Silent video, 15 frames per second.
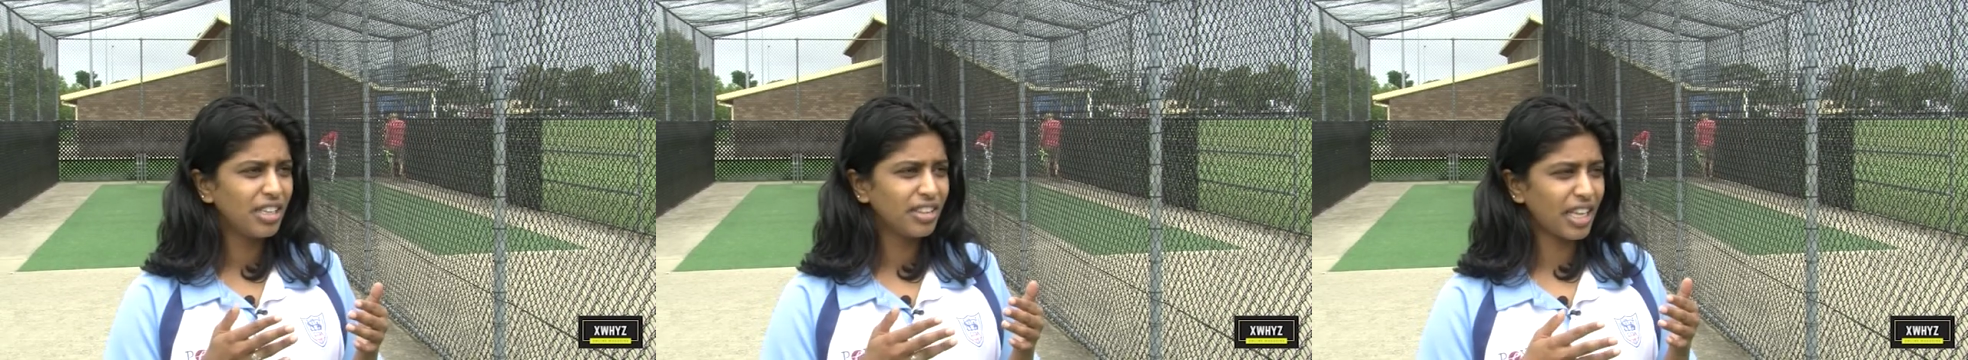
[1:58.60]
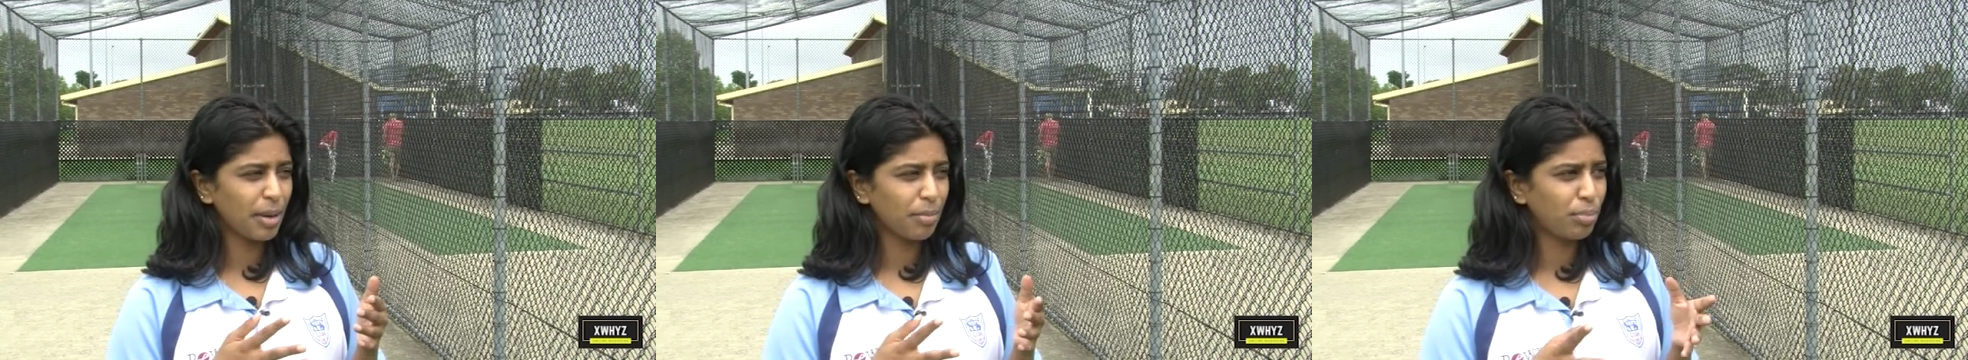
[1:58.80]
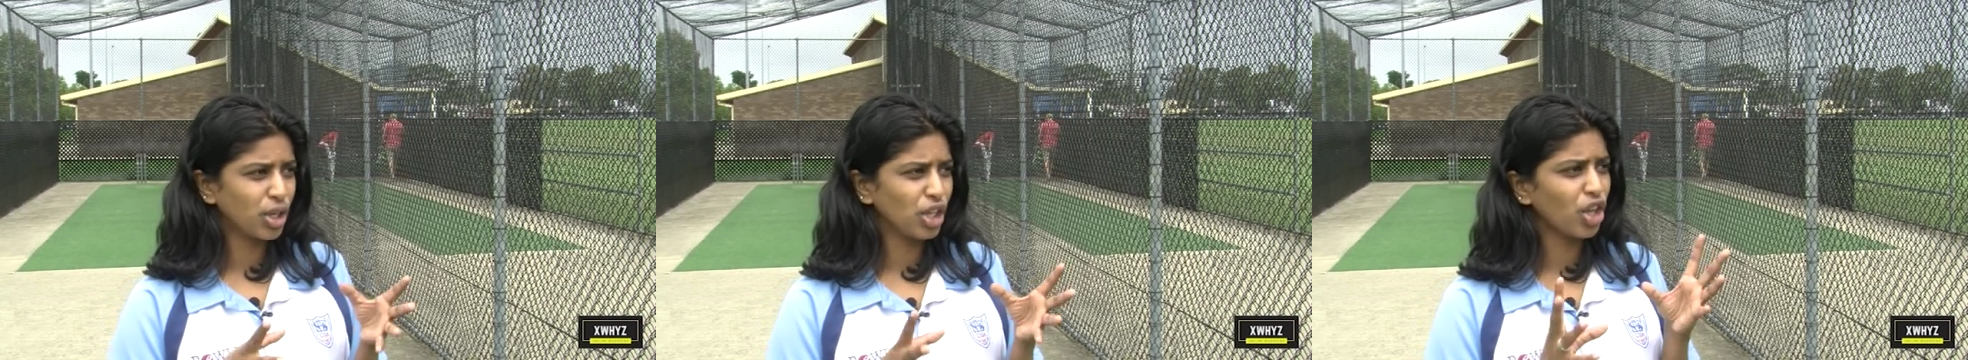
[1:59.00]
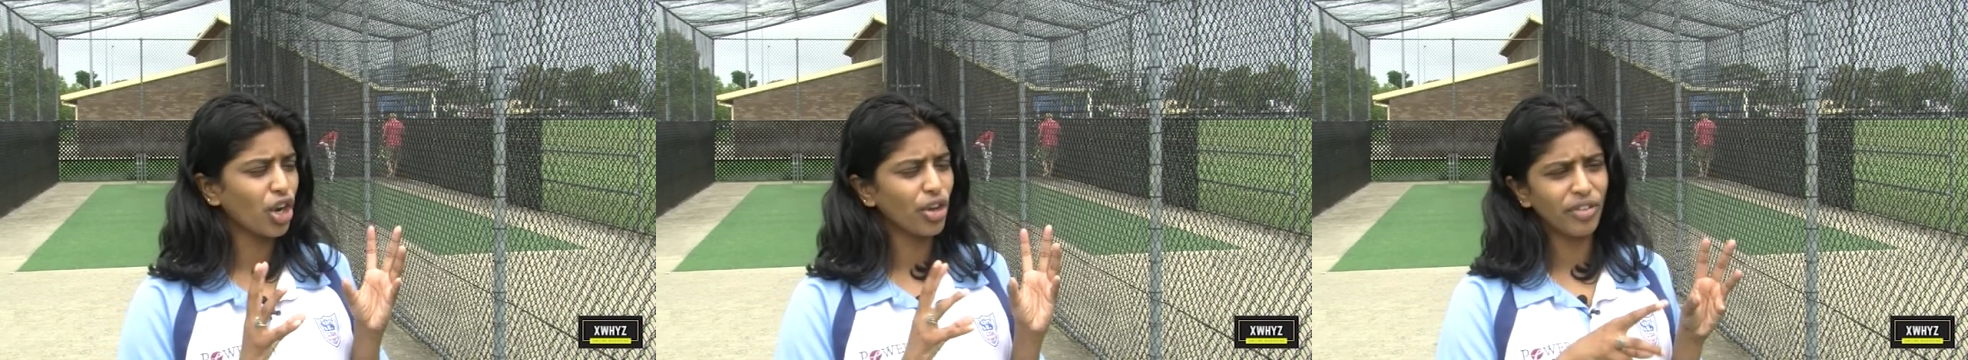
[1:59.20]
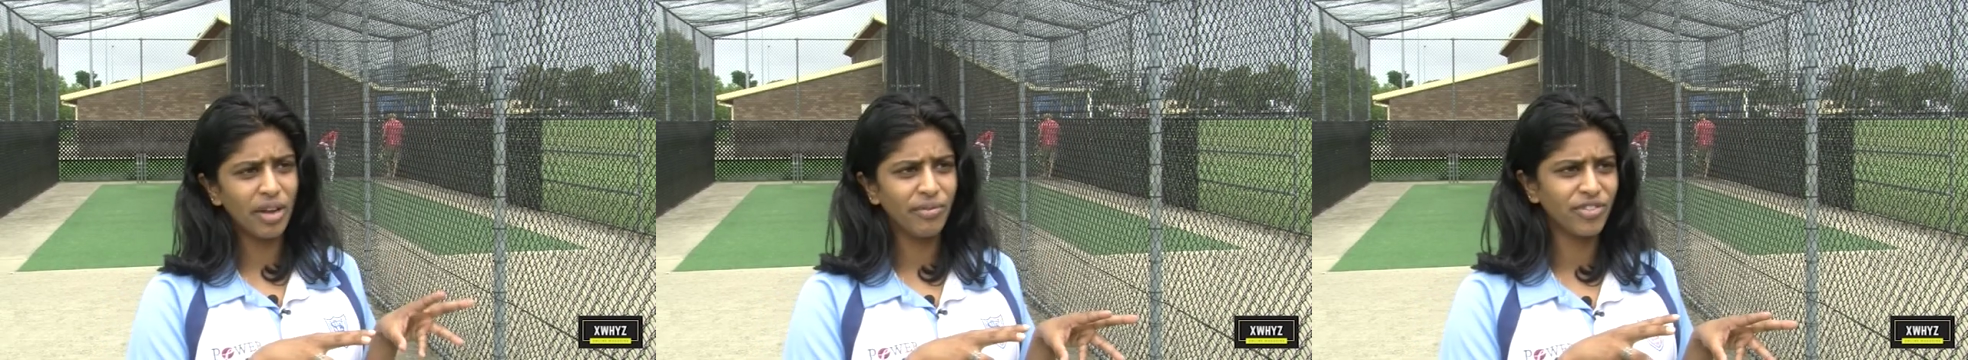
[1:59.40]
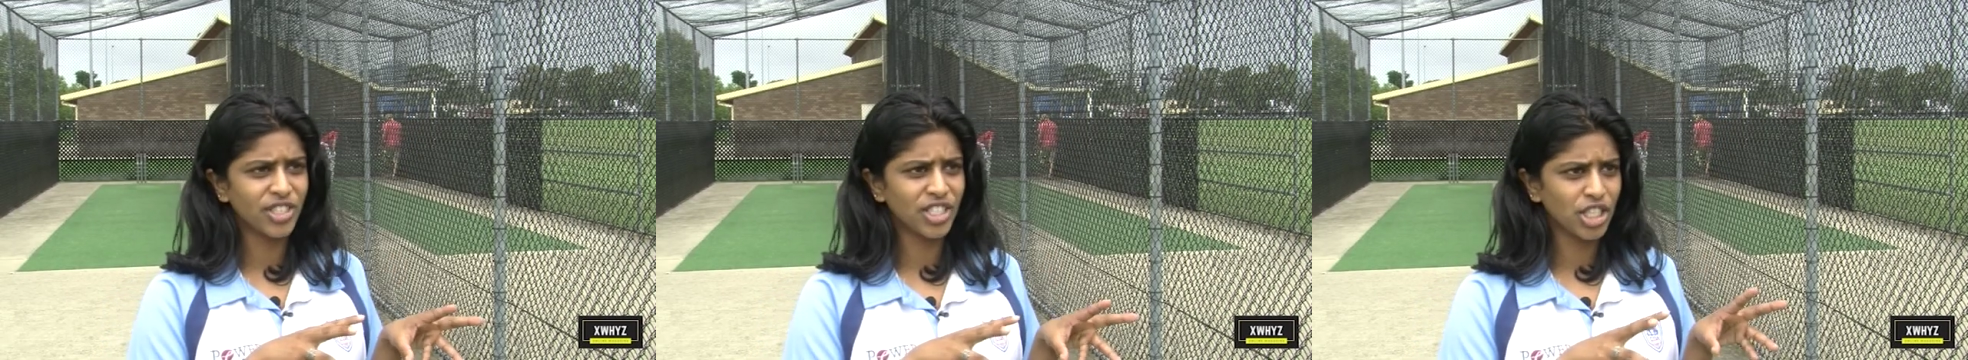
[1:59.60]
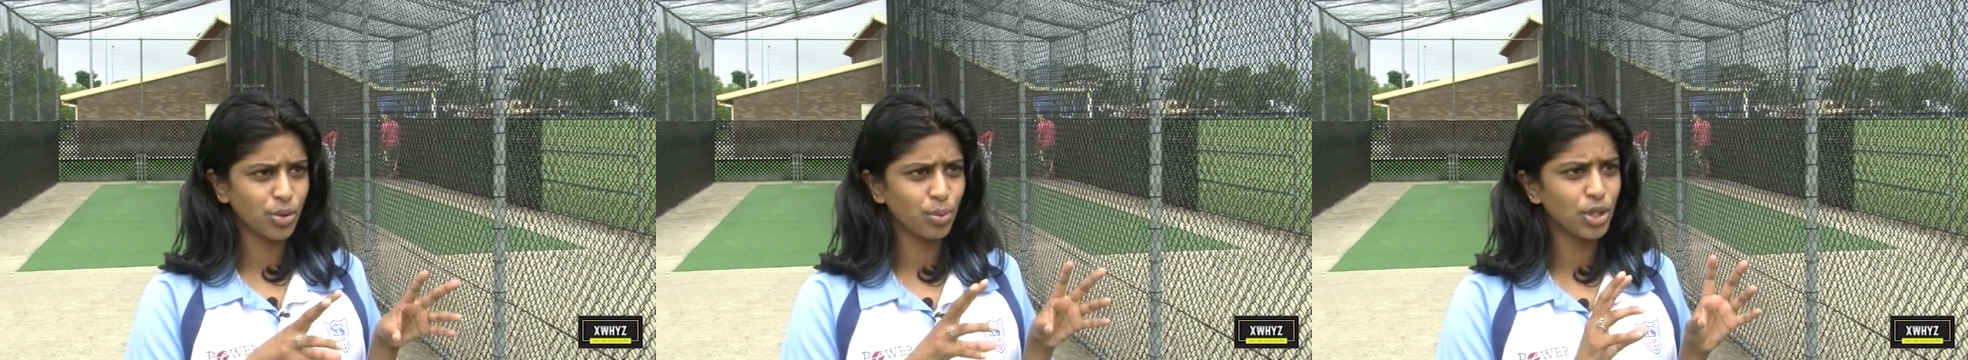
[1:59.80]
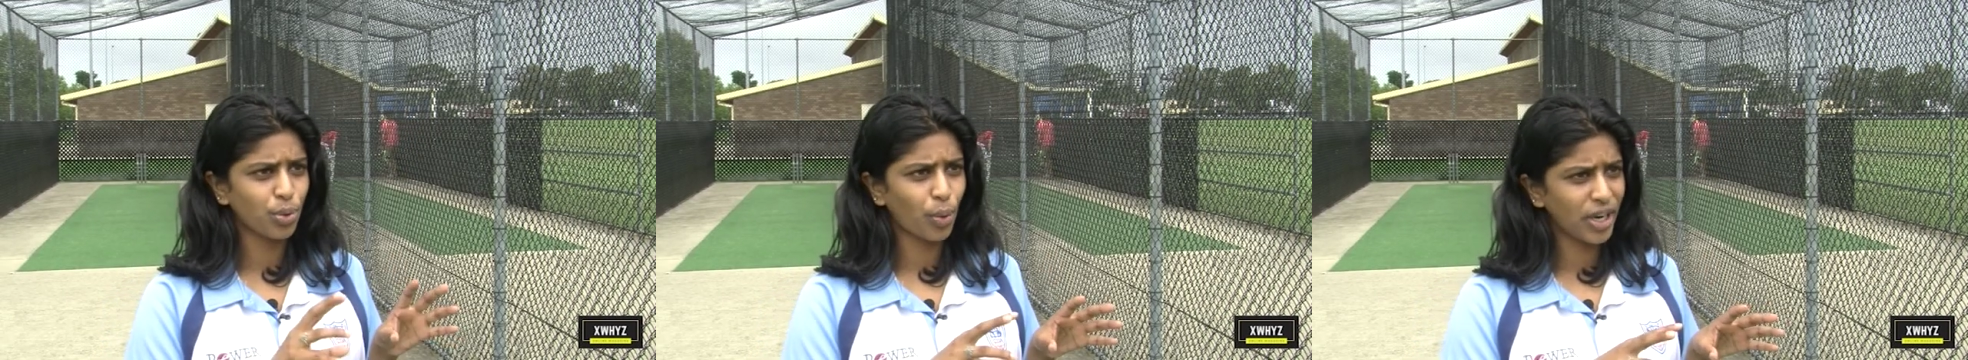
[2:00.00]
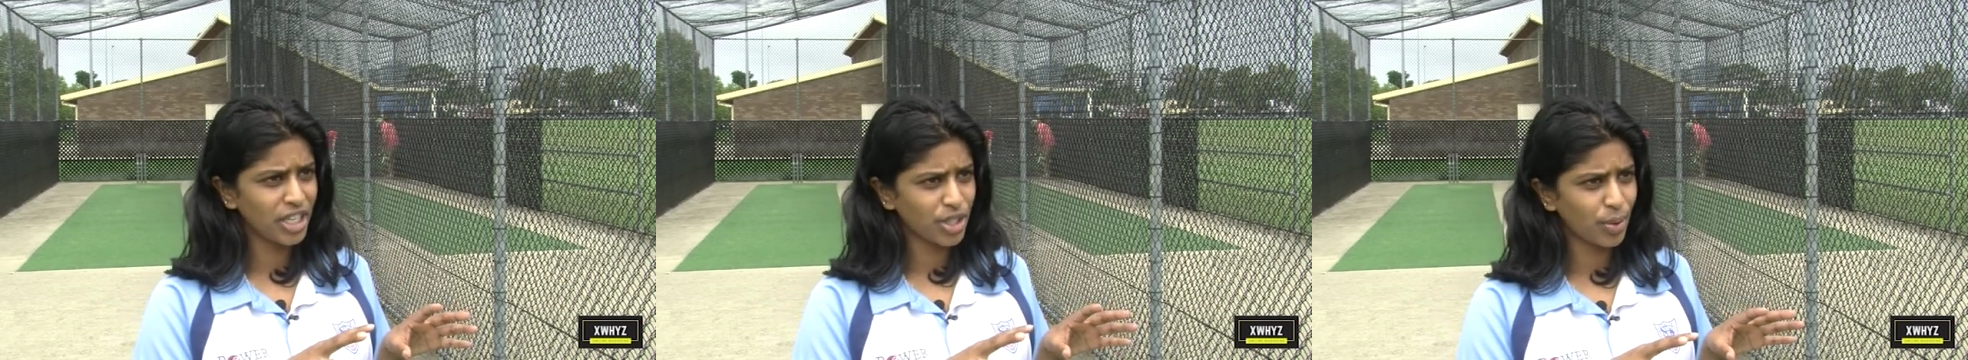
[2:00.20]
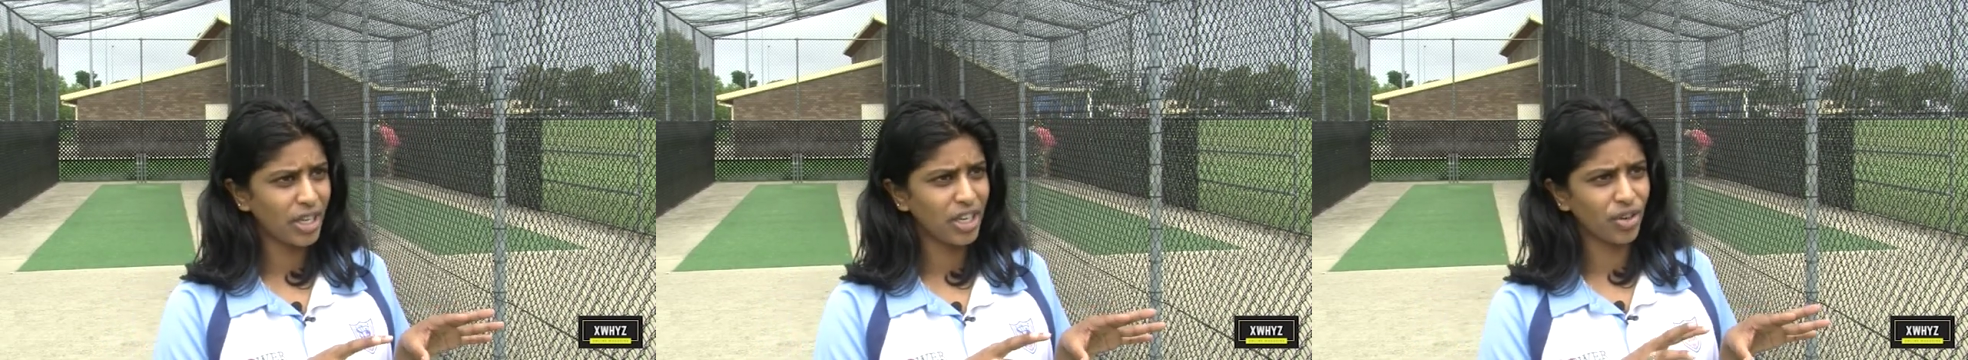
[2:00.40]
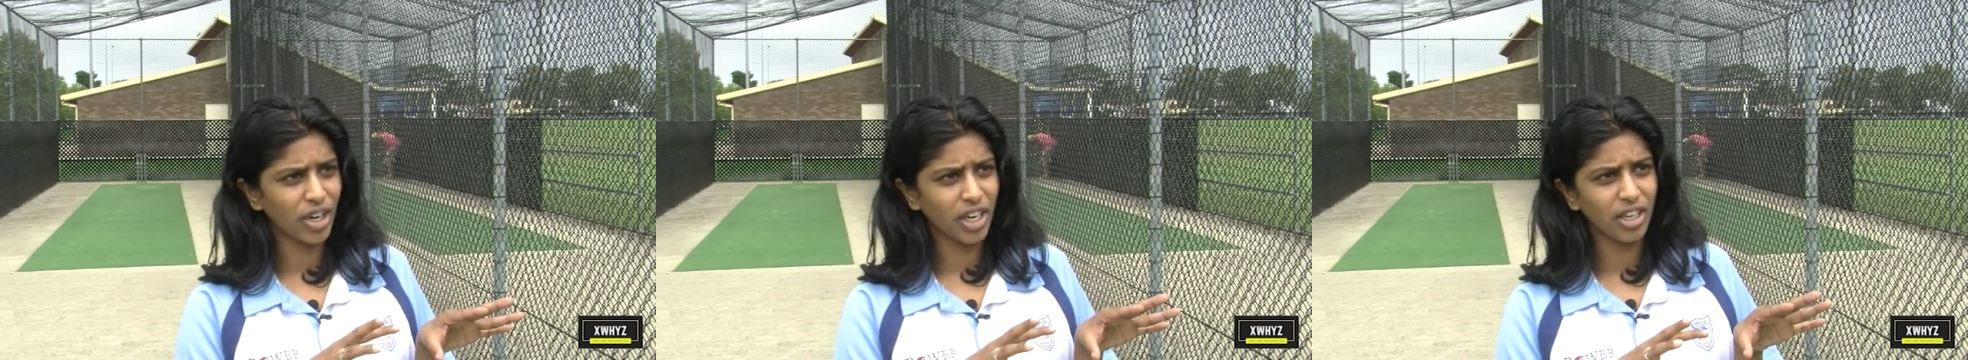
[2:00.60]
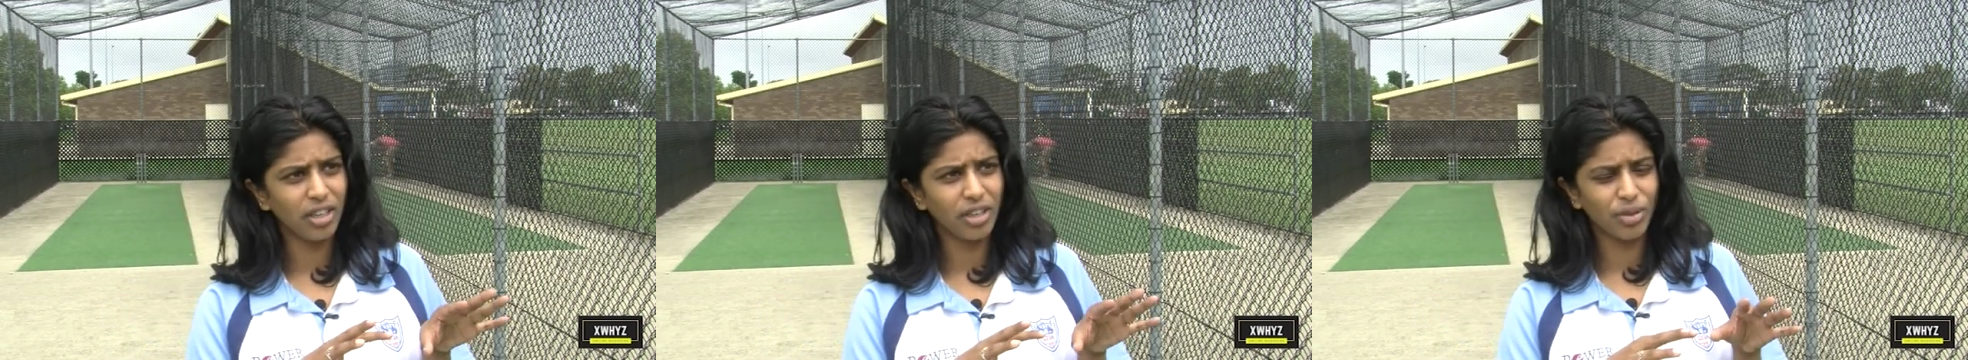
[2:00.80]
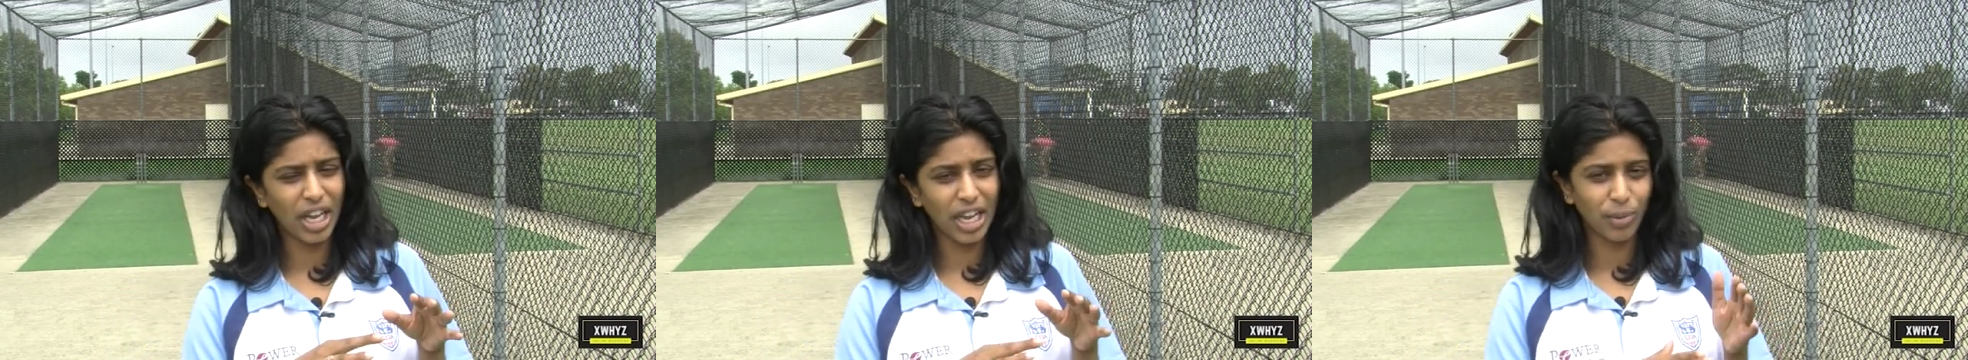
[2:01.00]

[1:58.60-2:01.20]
they put a lot of emphasis with 2020 cricket.